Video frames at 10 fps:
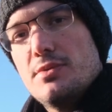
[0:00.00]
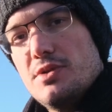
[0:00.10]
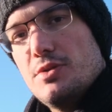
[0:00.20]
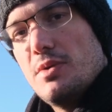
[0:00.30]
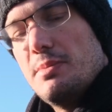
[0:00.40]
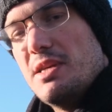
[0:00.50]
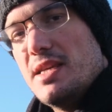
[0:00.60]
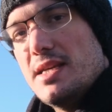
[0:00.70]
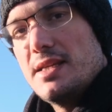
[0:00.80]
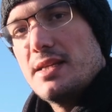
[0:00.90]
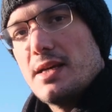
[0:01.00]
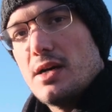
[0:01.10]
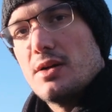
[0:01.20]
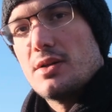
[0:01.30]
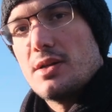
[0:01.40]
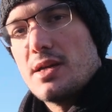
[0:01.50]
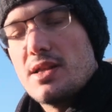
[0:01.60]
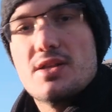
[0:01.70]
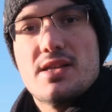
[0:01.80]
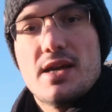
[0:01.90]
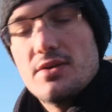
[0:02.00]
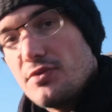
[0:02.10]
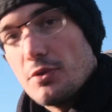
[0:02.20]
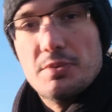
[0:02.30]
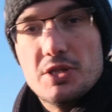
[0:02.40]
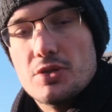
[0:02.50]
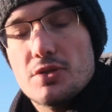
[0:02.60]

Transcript: which will be neat on either side of your picture,